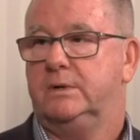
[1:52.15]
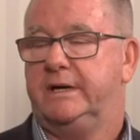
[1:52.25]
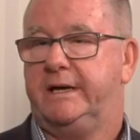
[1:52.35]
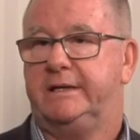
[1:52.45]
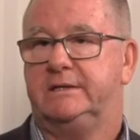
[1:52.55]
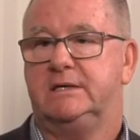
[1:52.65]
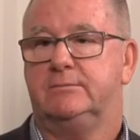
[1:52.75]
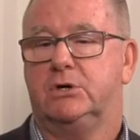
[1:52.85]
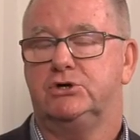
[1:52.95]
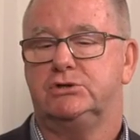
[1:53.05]
And the
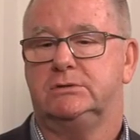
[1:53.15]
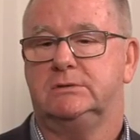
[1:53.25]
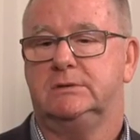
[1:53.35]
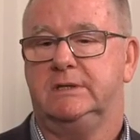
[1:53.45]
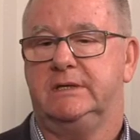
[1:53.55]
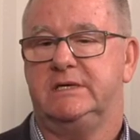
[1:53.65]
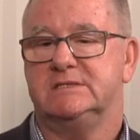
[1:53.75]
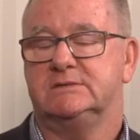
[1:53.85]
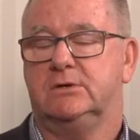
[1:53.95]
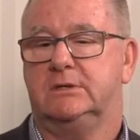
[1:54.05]
emotion
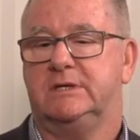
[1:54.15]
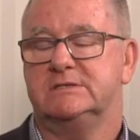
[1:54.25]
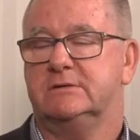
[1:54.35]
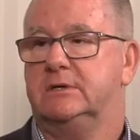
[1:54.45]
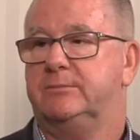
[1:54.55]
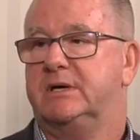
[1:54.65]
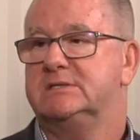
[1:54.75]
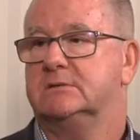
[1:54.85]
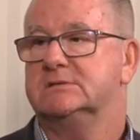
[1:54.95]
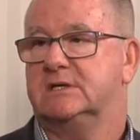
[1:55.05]
is not necessarily
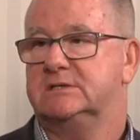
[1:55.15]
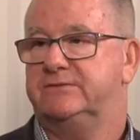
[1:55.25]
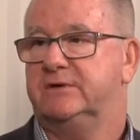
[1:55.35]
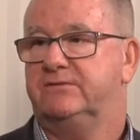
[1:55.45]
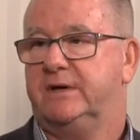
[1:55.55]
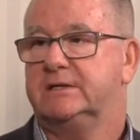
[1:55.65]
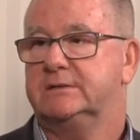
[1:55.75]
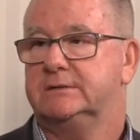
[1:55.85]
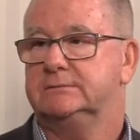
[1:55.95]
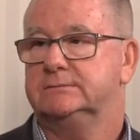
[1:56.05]
based on scientific fact.